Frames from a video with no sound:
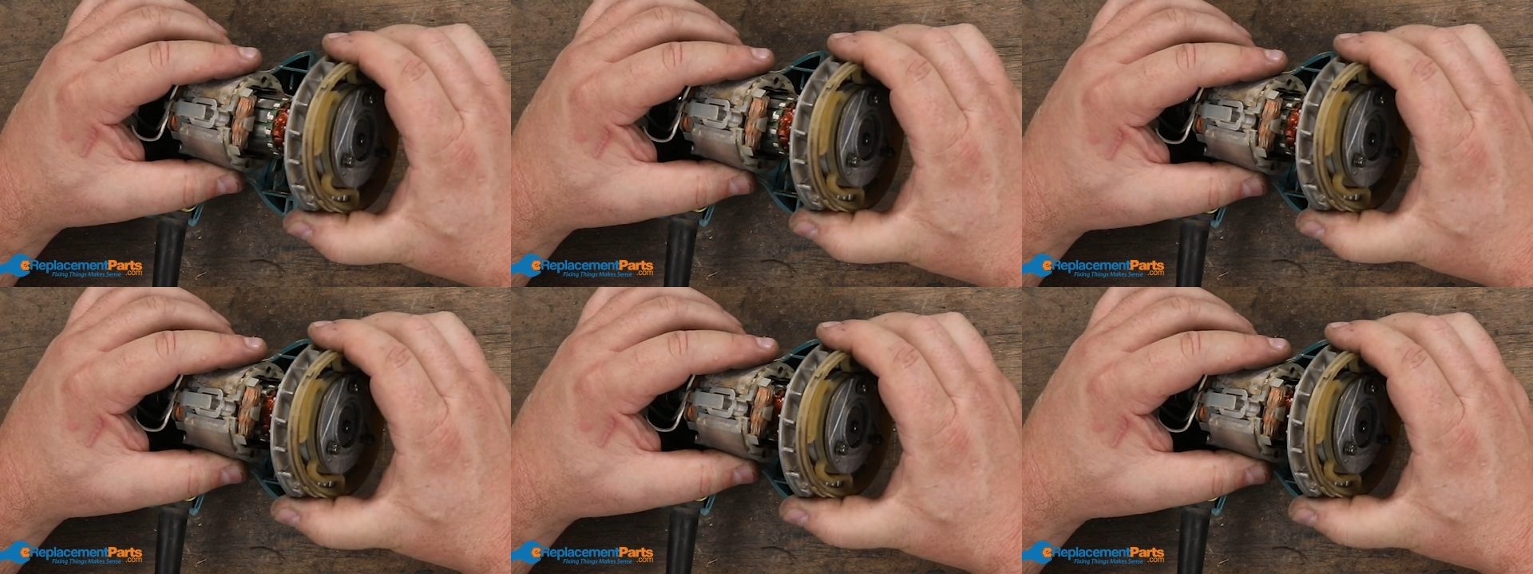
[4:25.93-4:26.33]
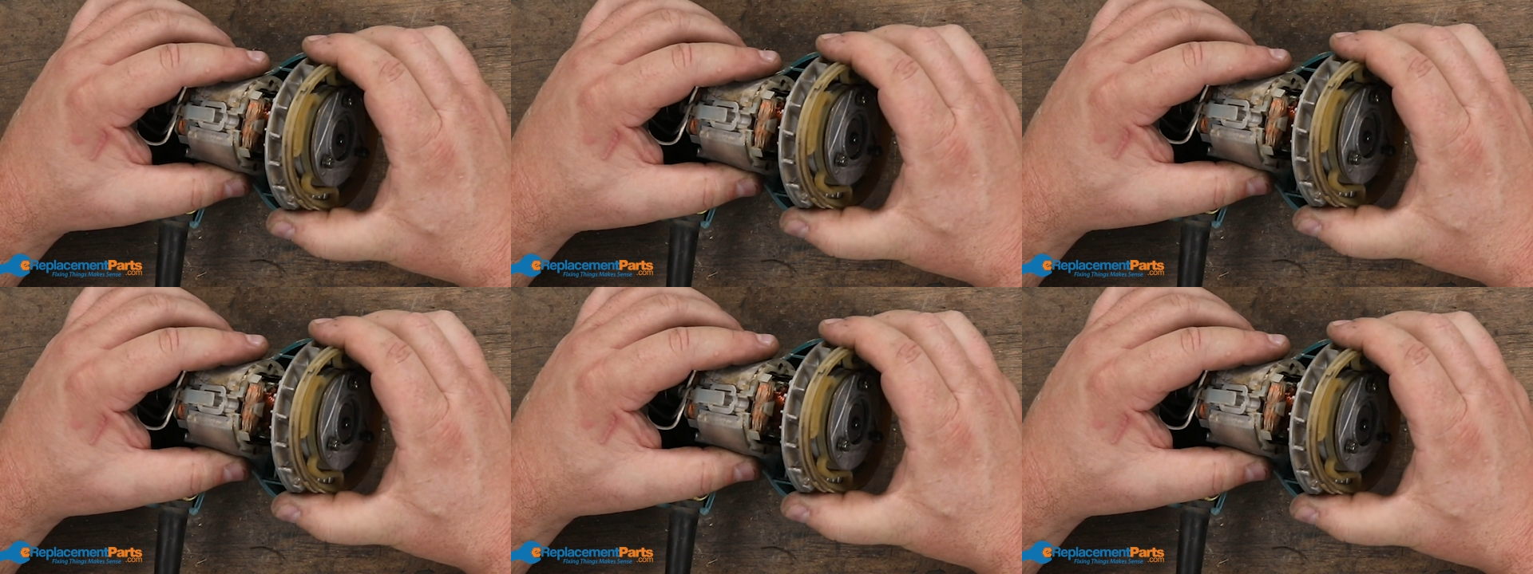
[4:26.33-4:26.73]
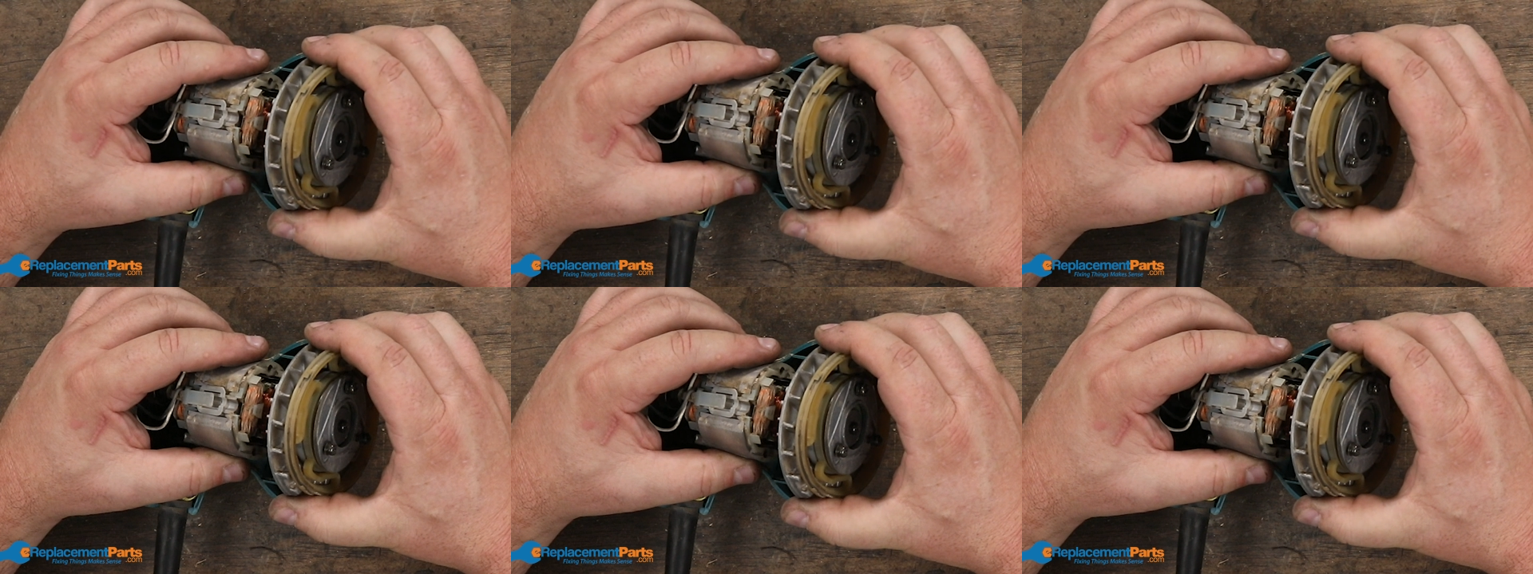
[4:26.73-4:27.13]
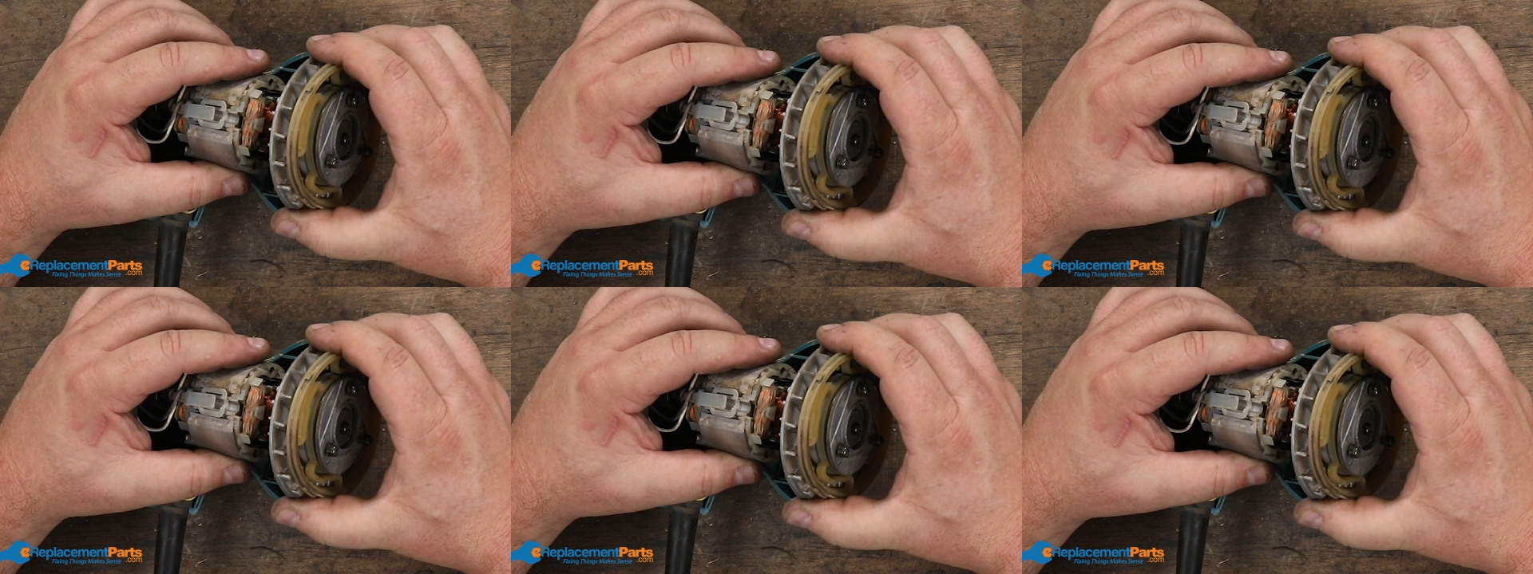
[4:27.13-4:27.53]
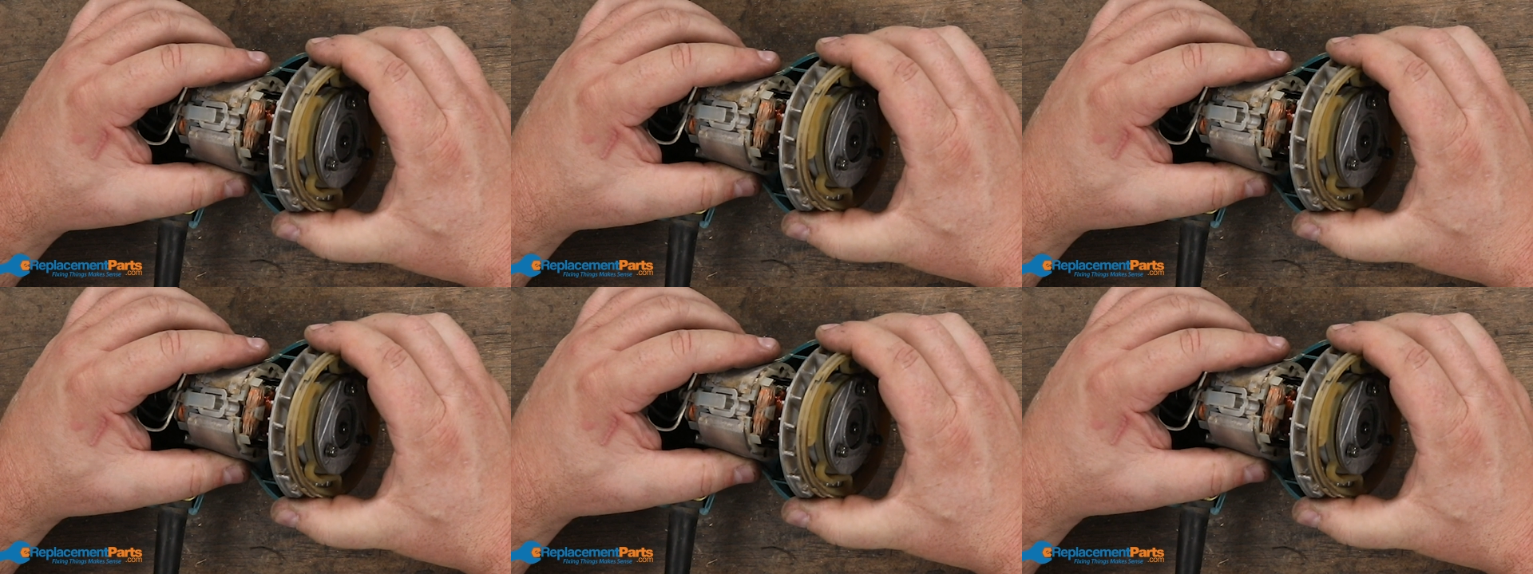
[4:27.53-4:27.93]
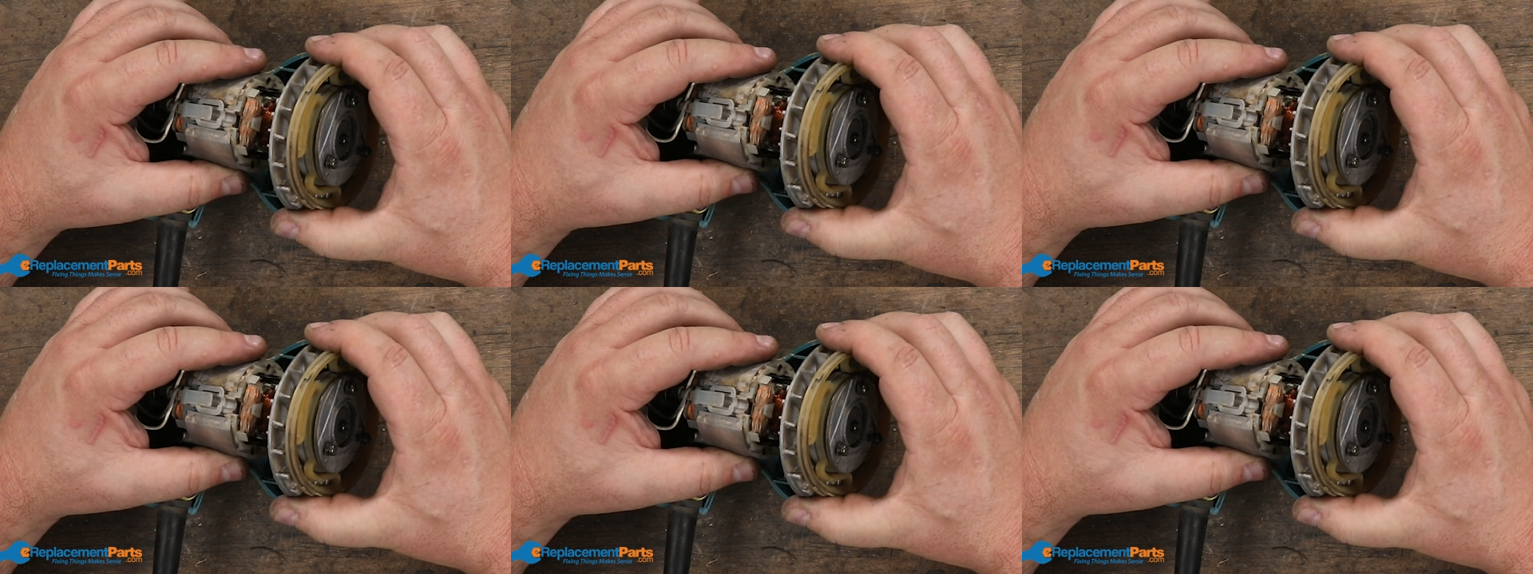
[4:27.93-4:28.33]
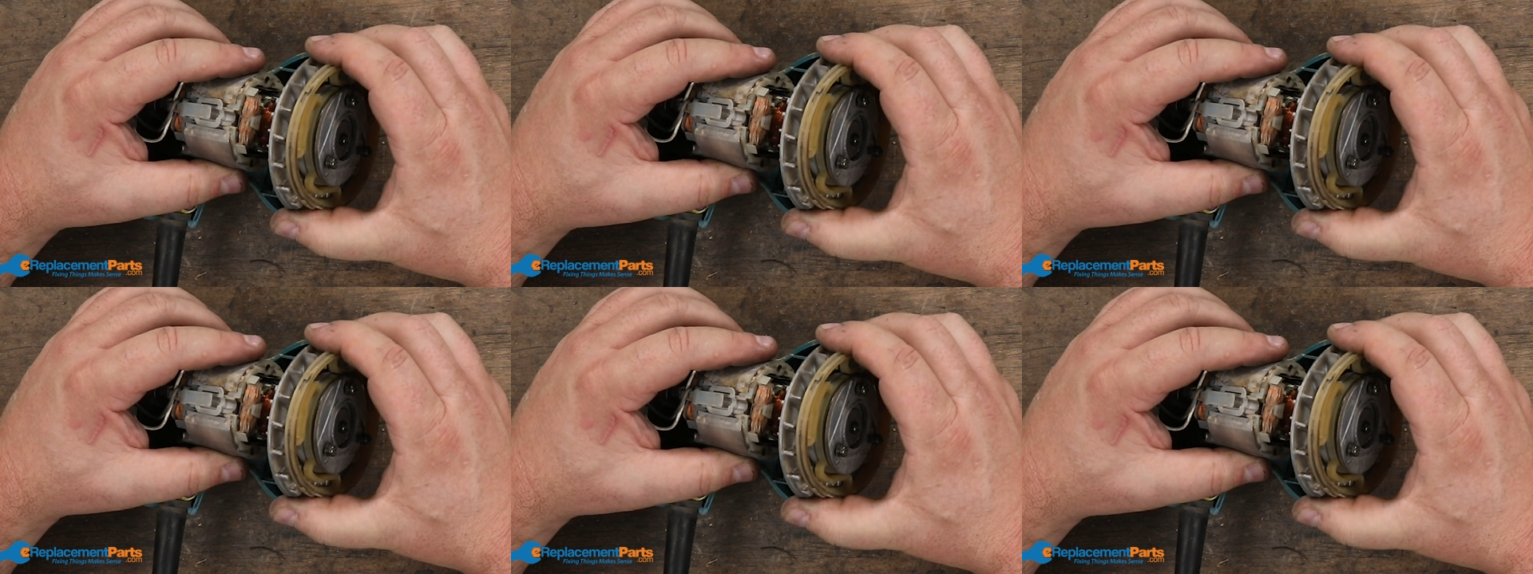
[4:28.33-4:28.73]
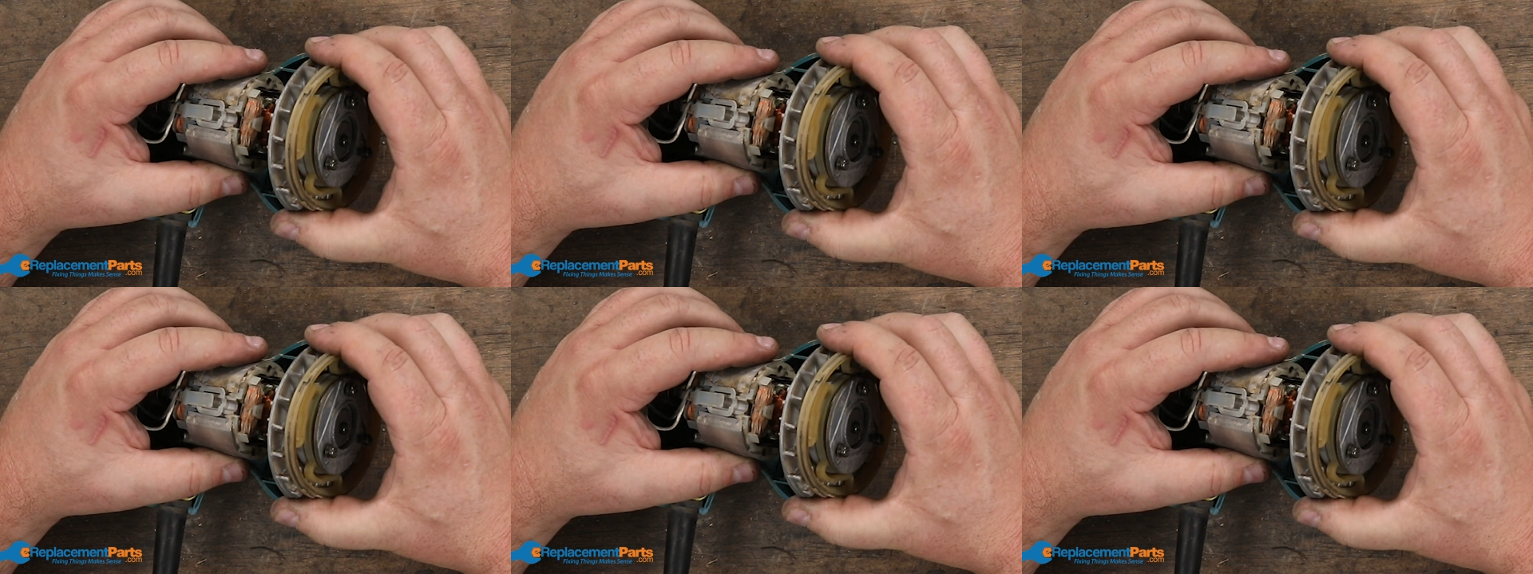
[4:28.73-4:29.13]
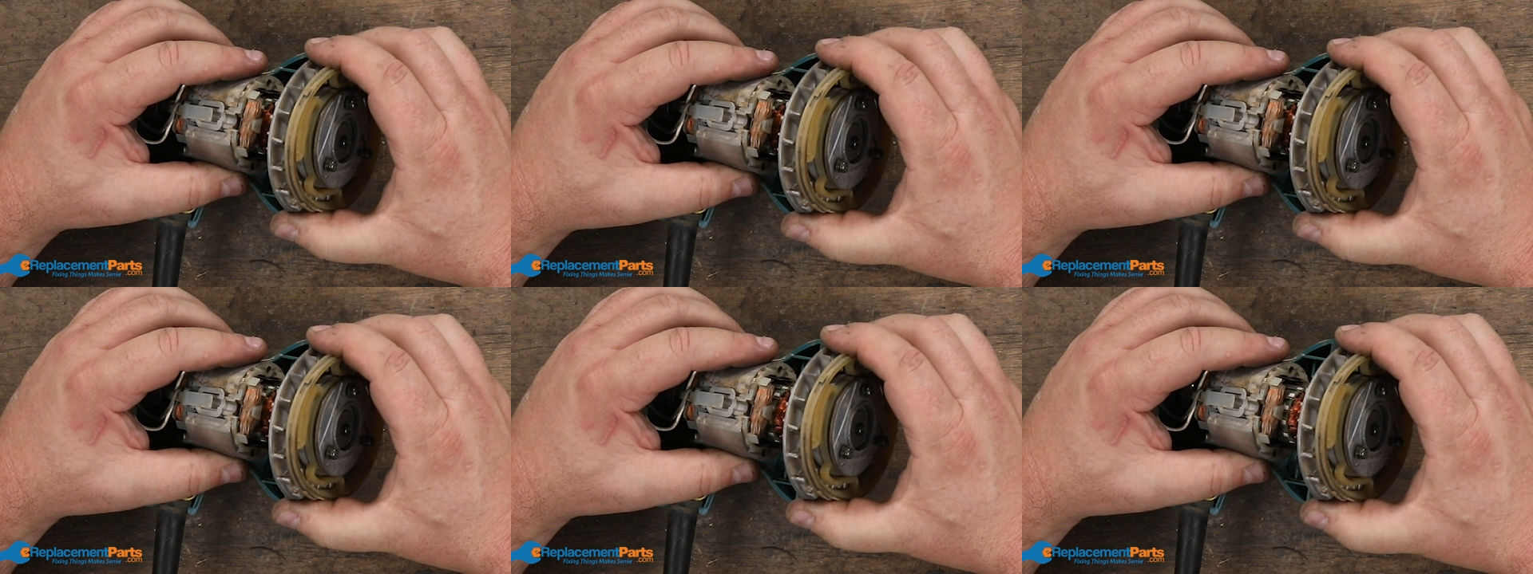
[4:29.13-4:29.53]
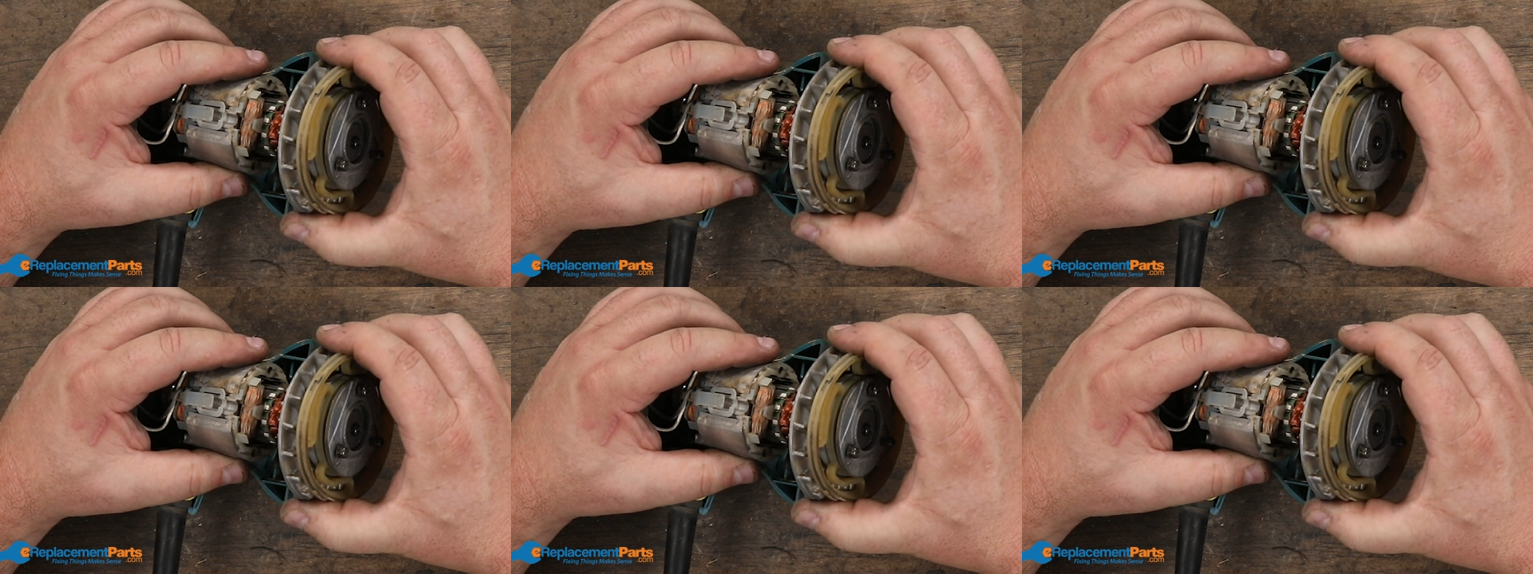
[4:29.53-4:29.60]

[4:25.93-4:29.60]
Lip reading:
Nobody's mouth can be seen.